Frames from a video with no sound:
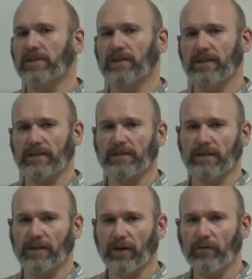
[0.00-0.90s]
that this
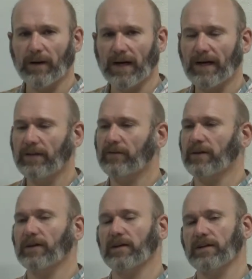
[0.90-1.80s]
can go by. You
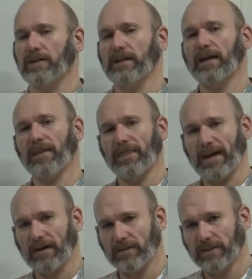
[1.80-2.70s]
can call it a
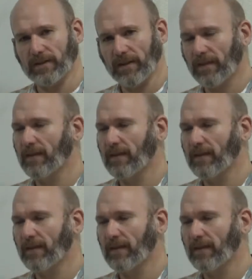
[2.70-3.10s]
thousandth.